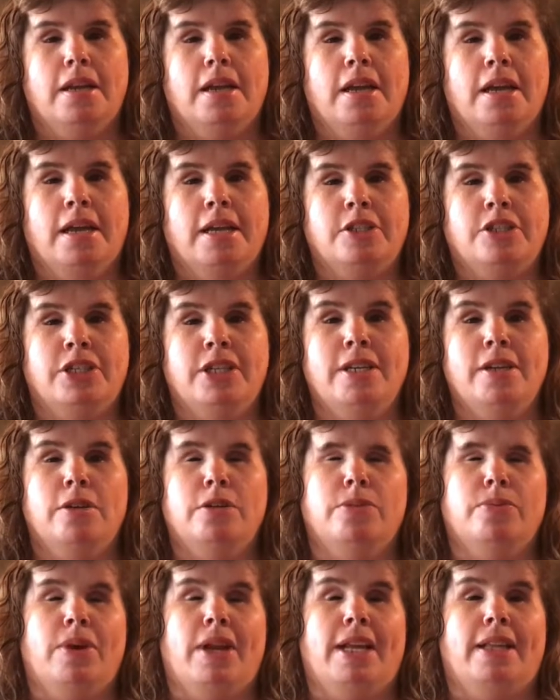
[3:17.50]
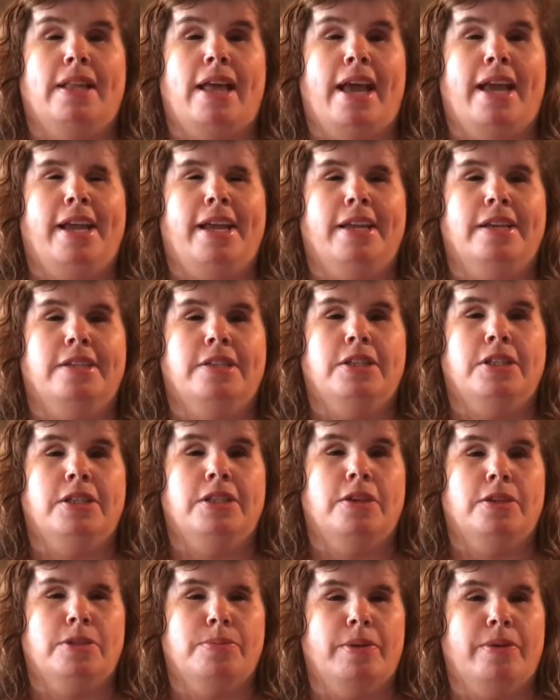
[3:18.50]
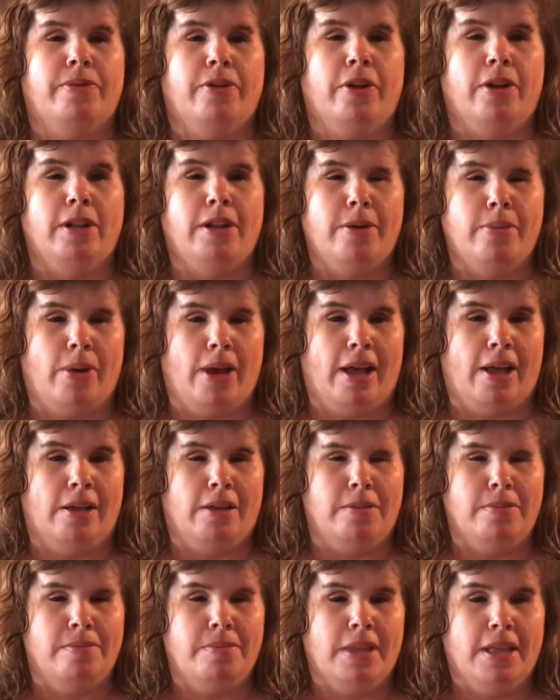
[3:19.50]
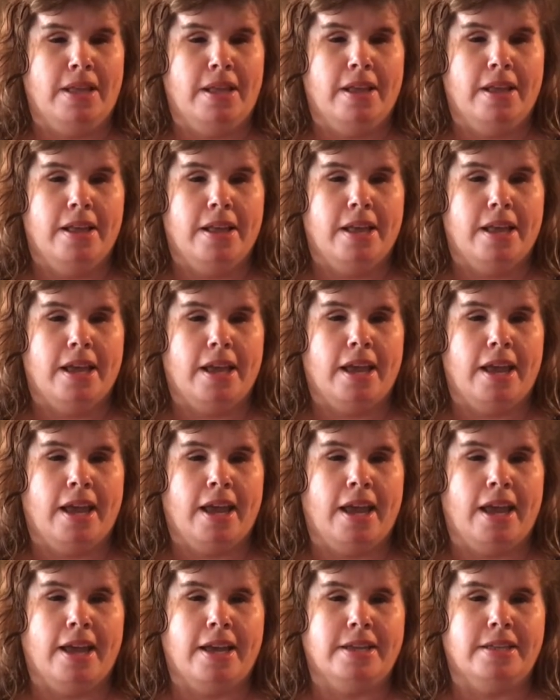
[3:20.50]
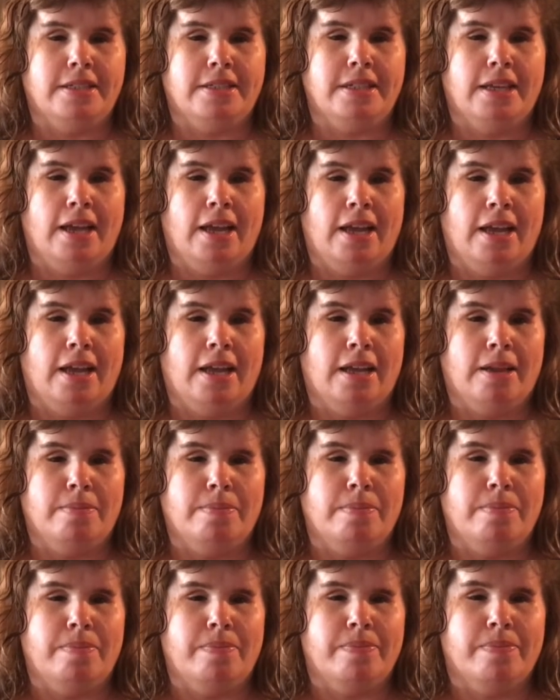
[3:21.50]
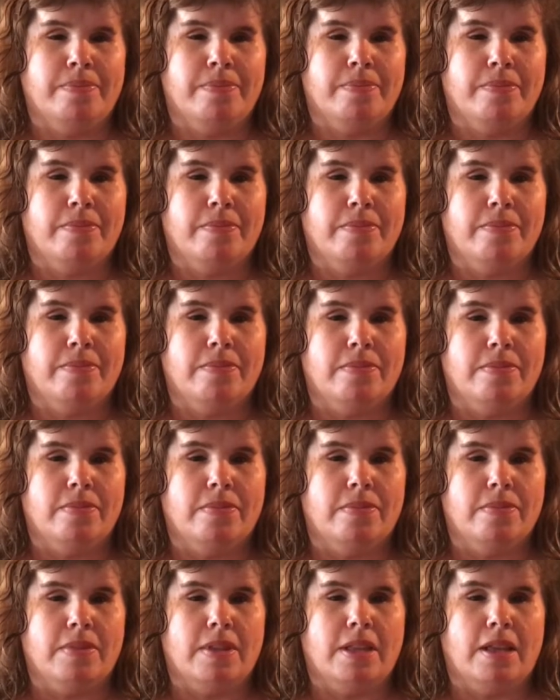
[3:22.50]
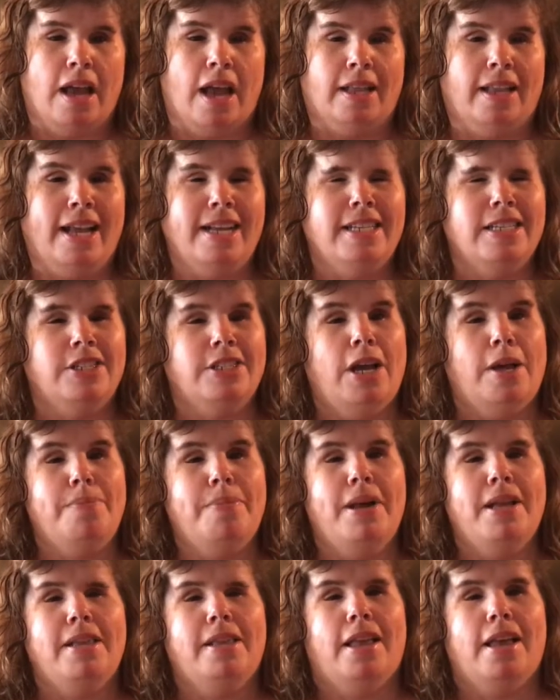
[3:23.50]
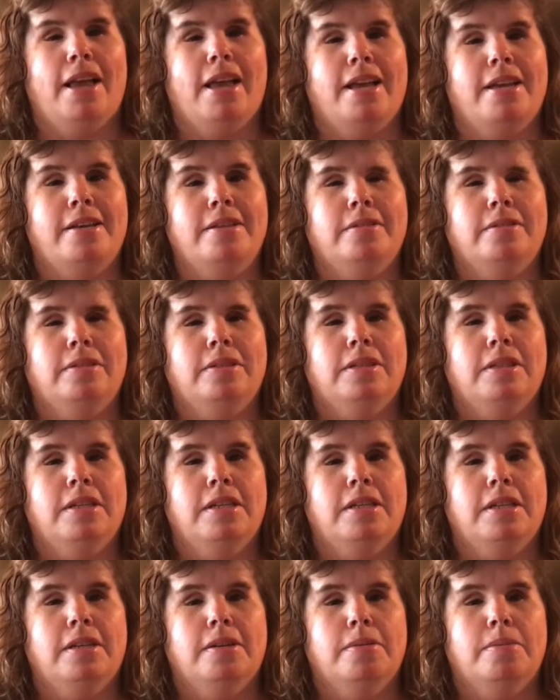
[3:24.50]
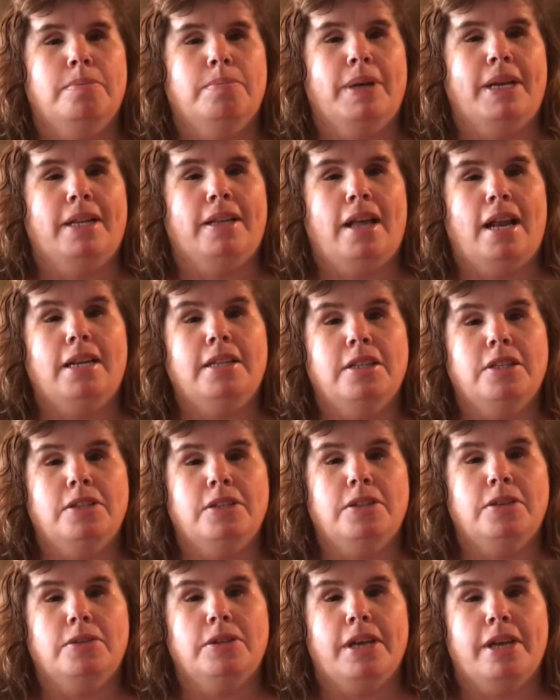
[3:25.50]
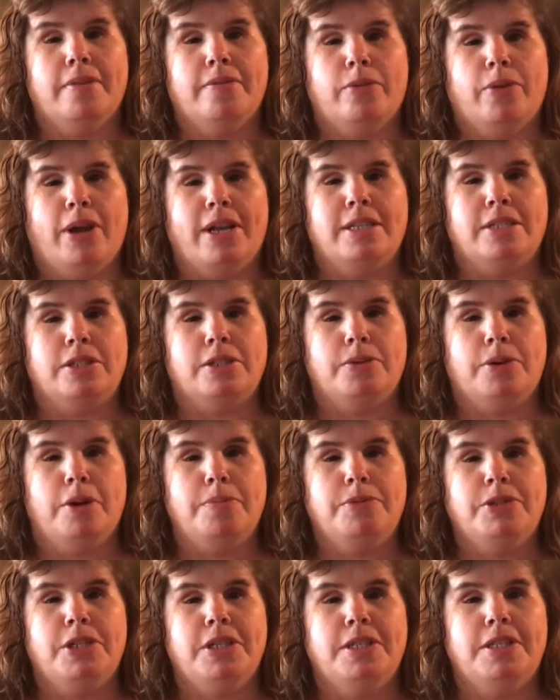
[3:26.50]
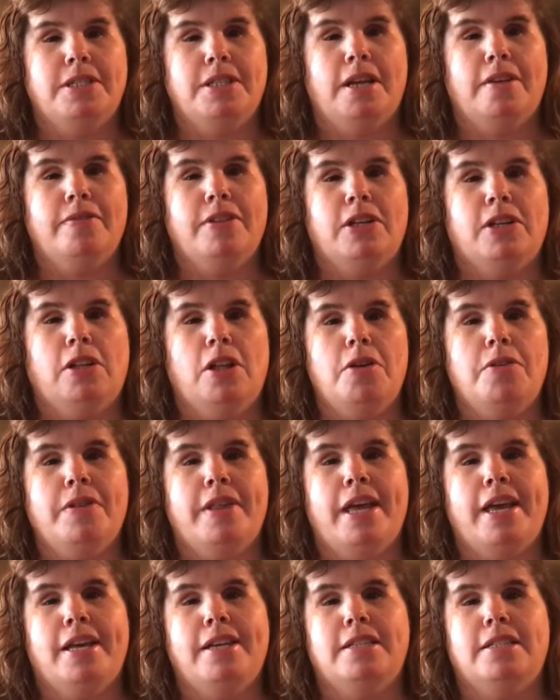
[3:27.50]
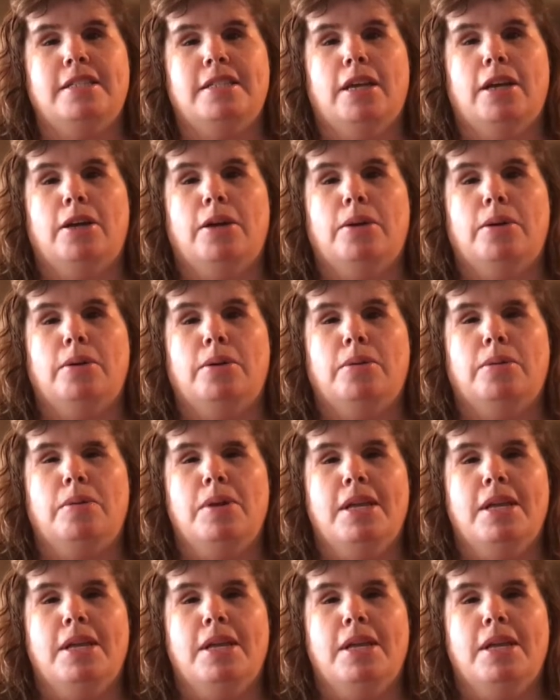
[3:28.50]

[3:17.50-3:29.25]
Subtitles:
and she knows what I like. She knows me really well, and I like to shop online. But a lot of those don't give great descriptions of the clothing, so...